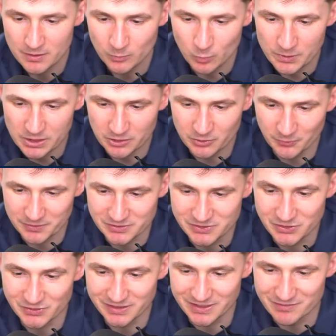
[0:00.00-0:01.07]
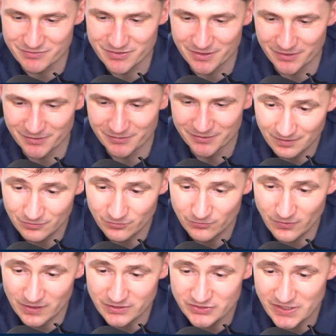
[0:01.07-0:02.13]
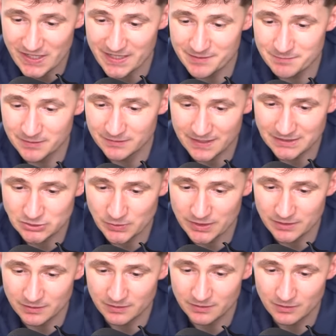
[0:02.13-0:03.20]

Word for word: We are going to give her a fun time. That's right.